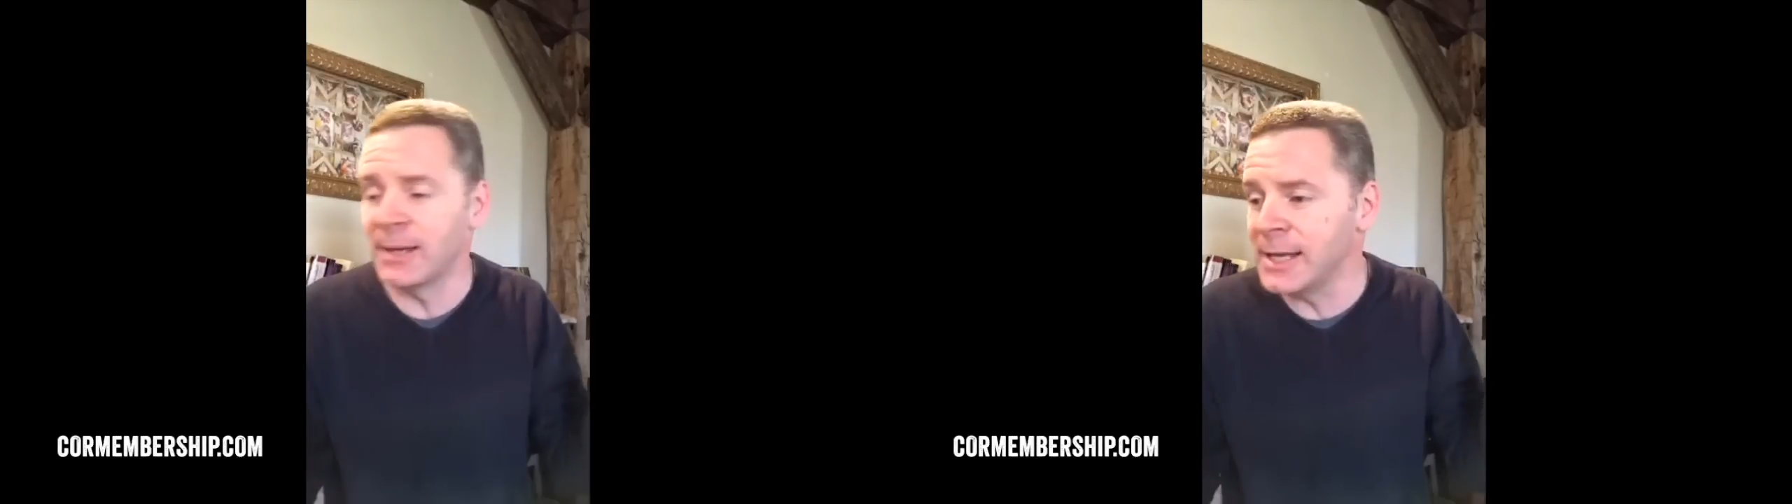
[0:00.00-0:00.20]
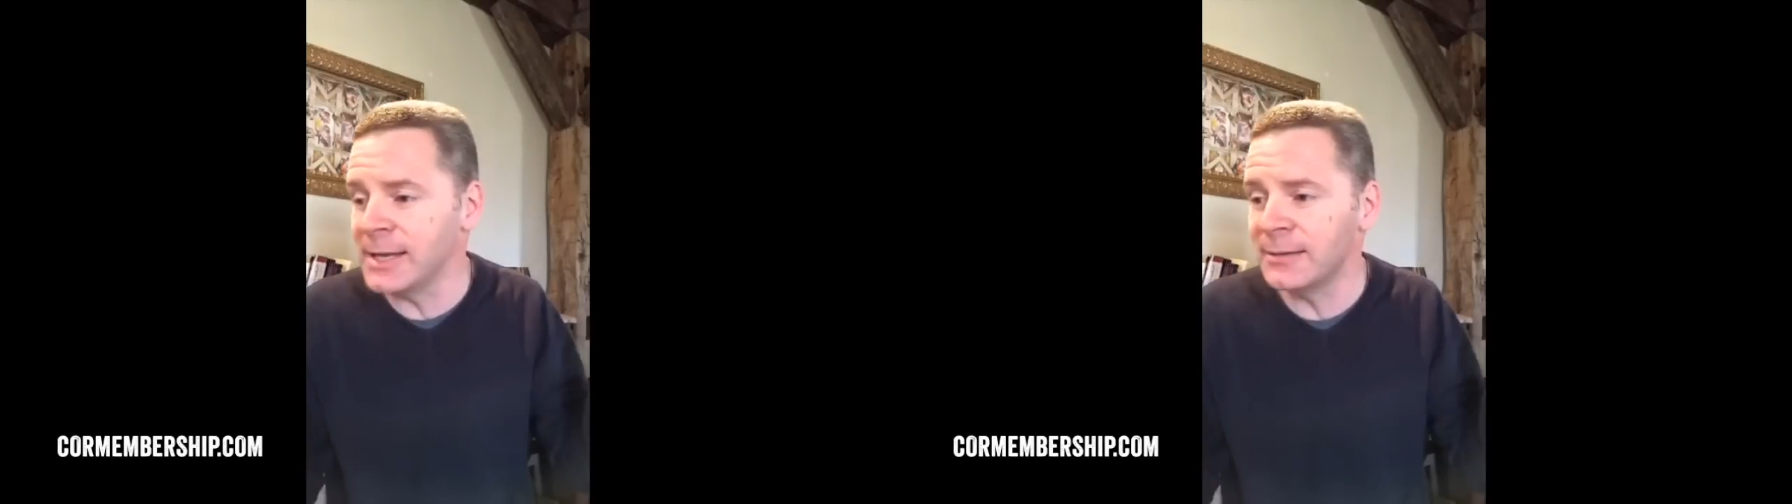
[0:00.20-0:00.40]

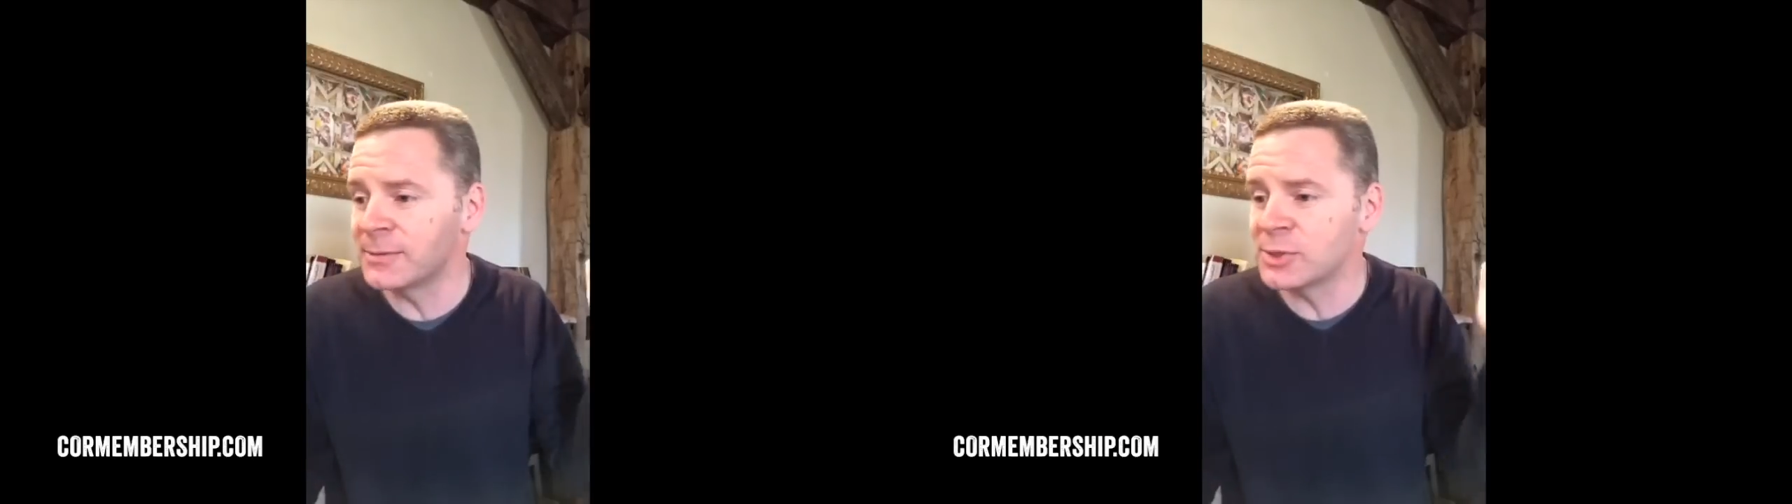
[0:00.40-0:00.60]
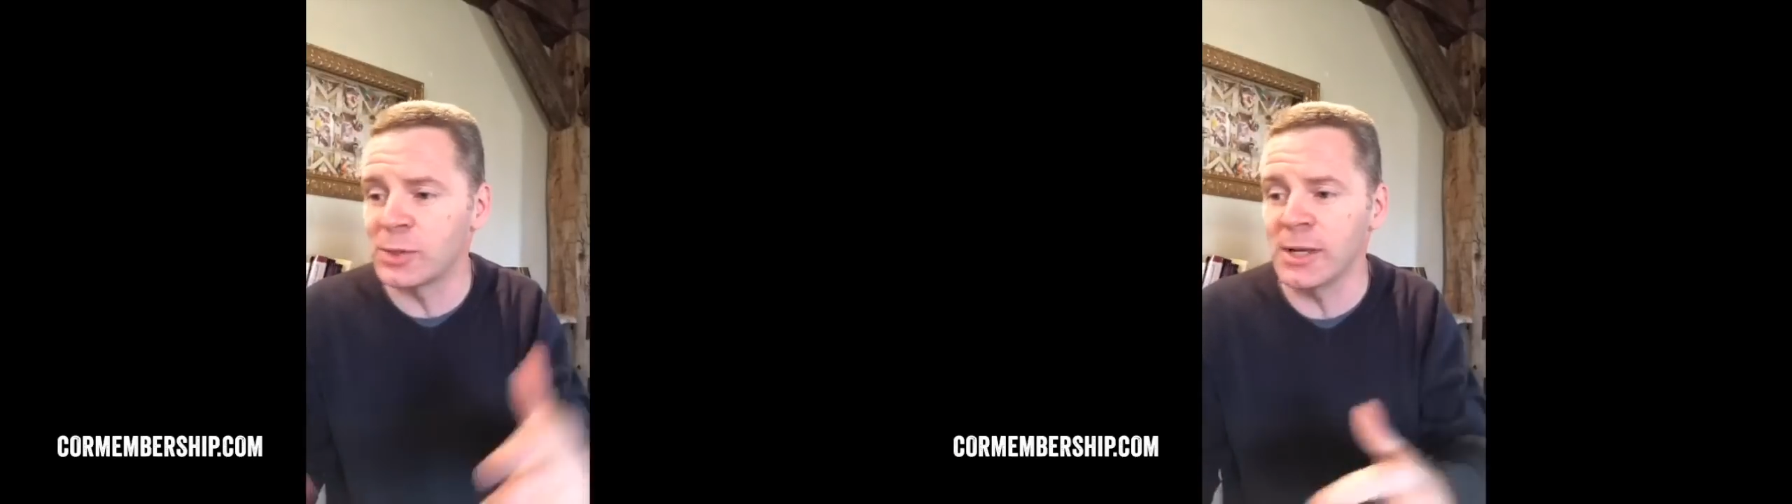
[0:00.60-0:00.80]
eat
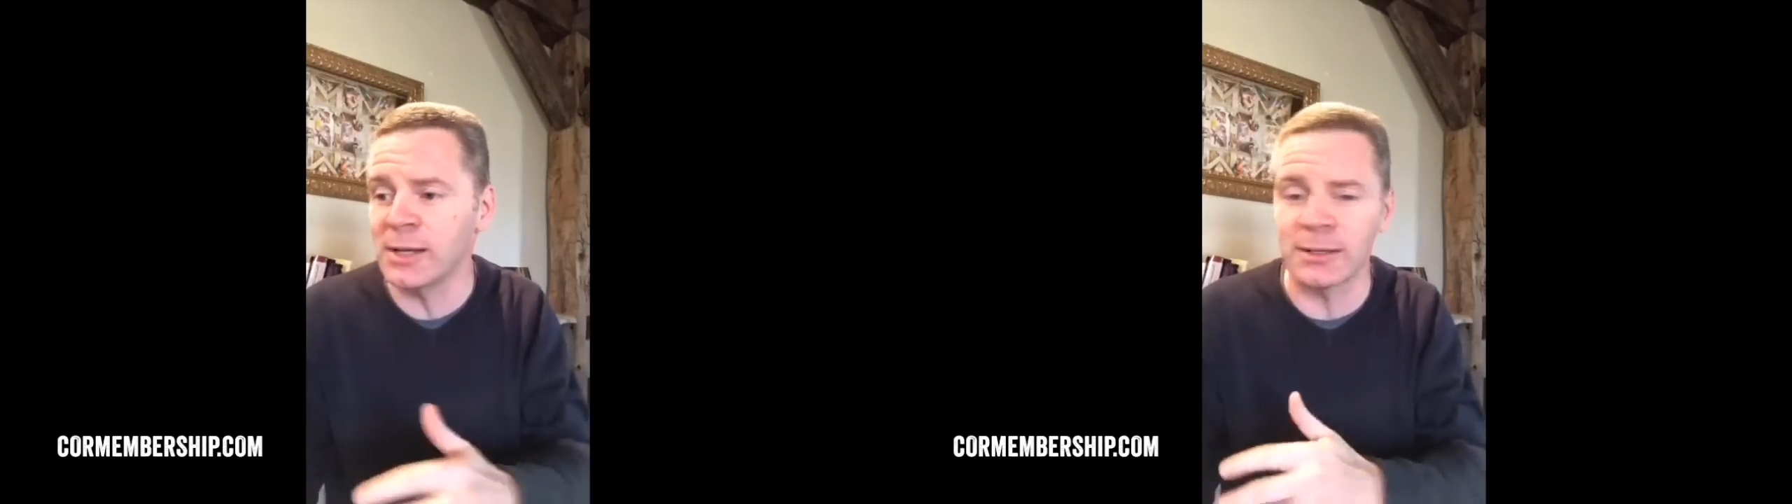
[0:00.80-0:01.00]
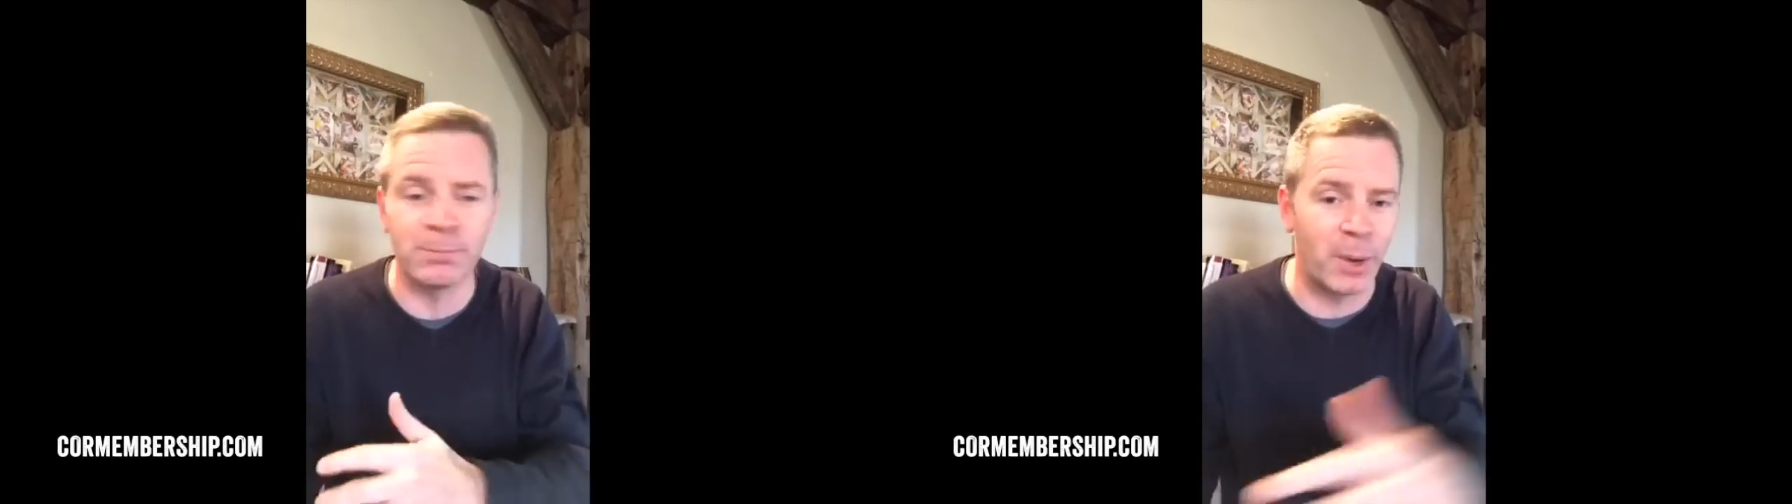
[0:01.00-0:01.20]
and
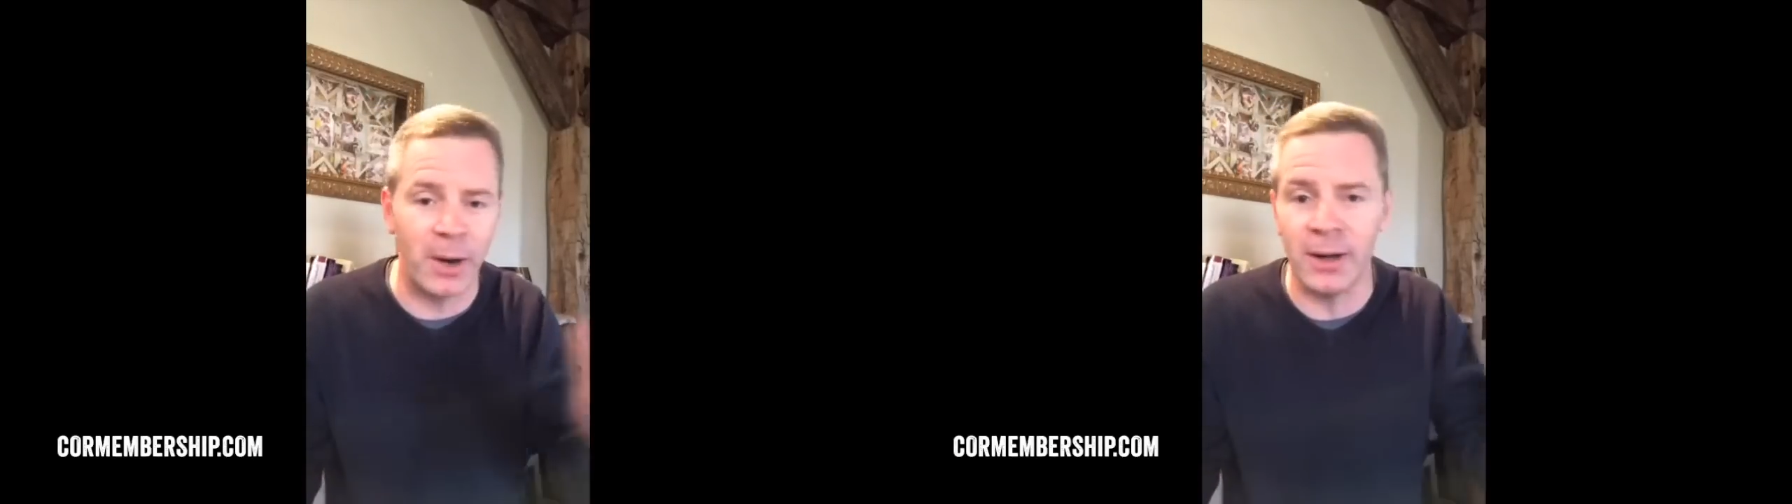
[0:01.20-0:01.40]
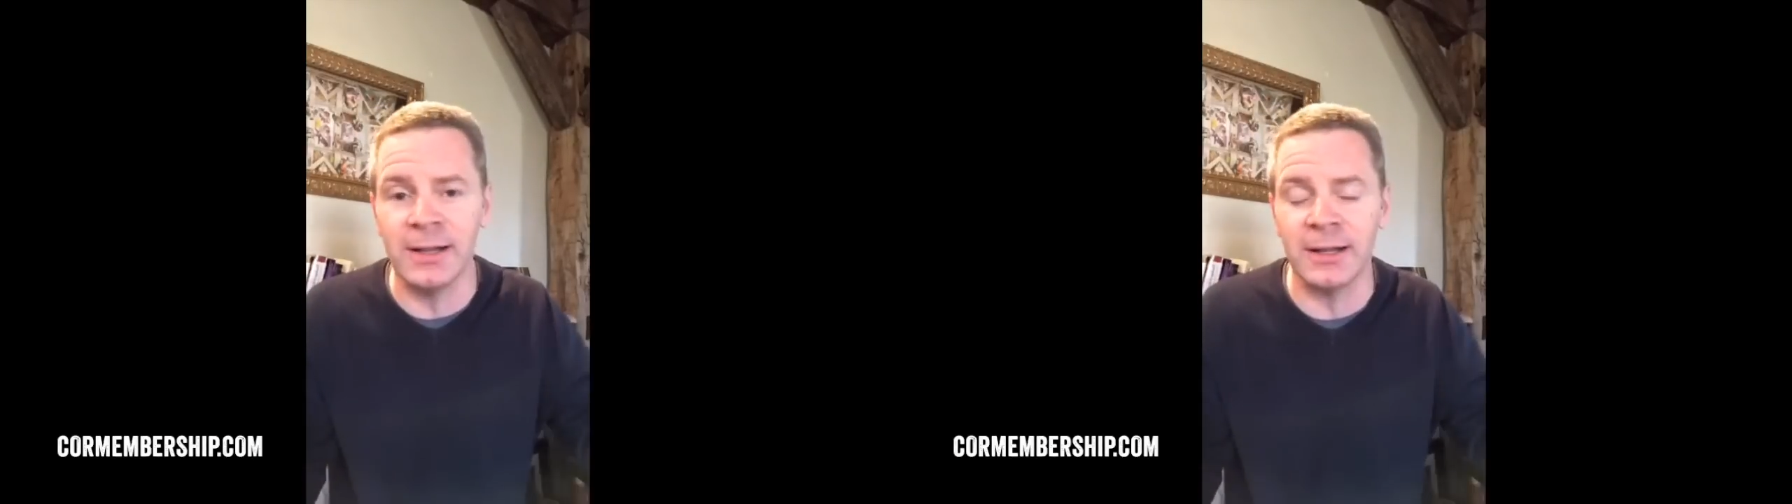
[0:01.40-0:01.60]
drink and
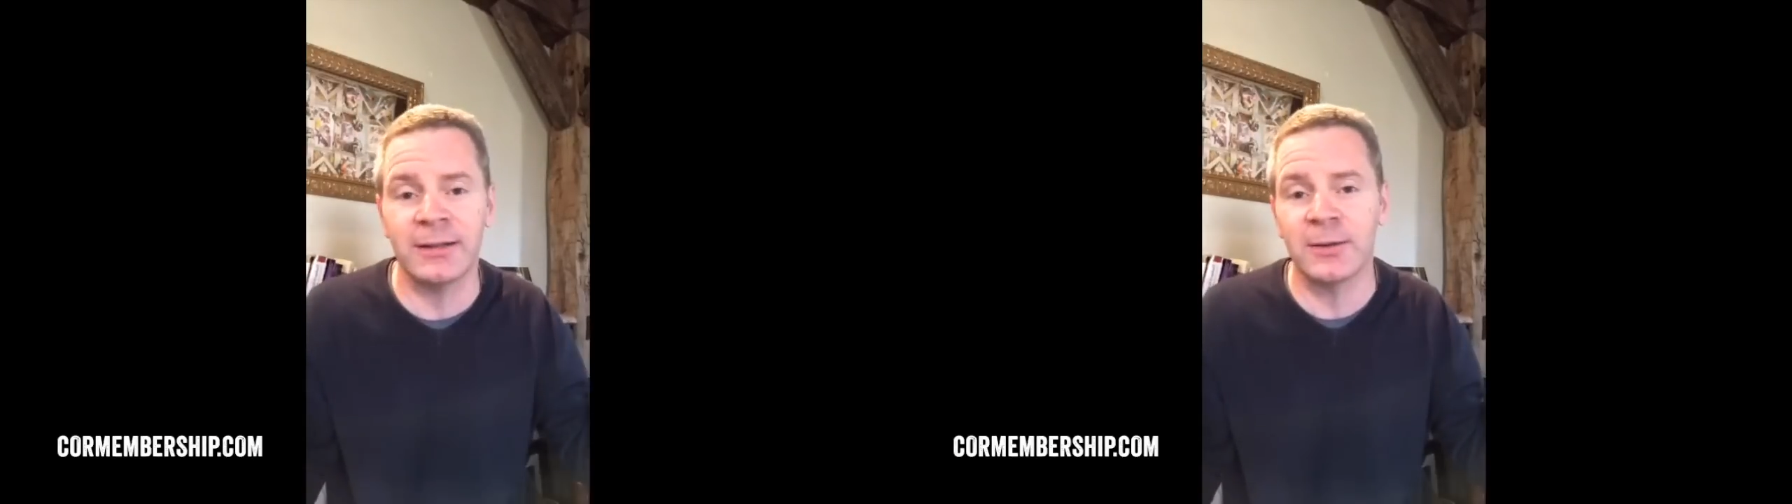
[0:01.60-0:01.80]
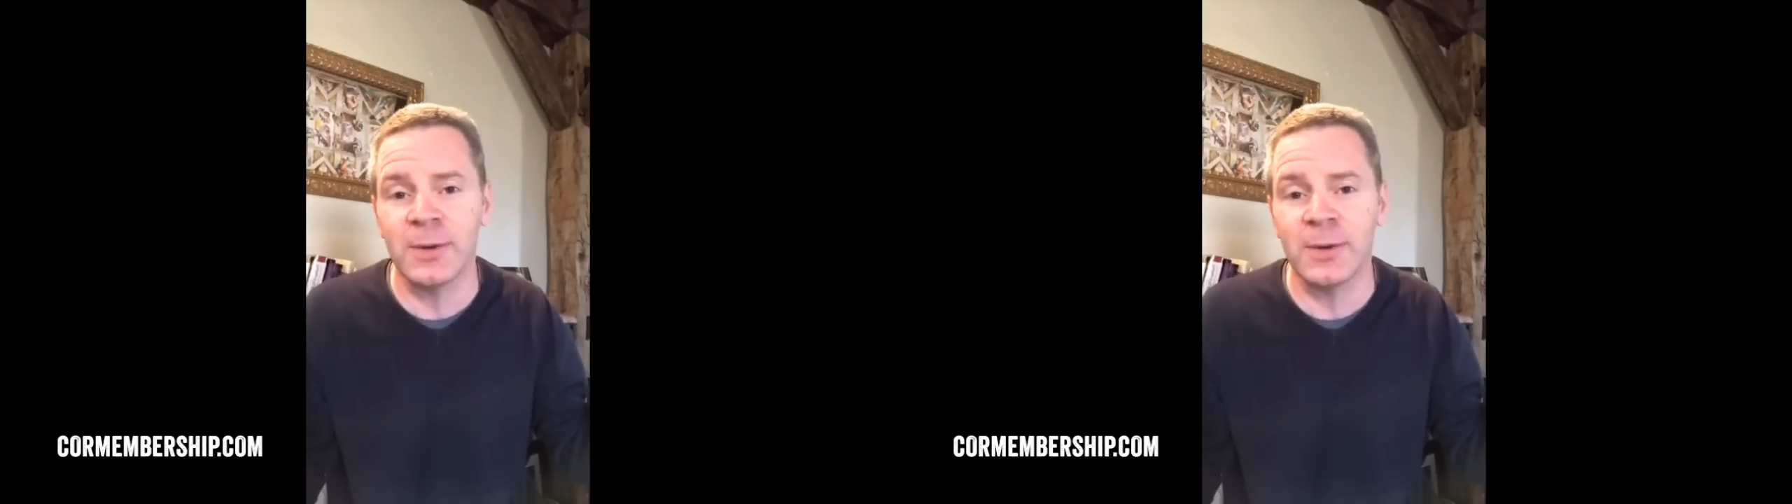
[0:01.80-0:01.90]
party like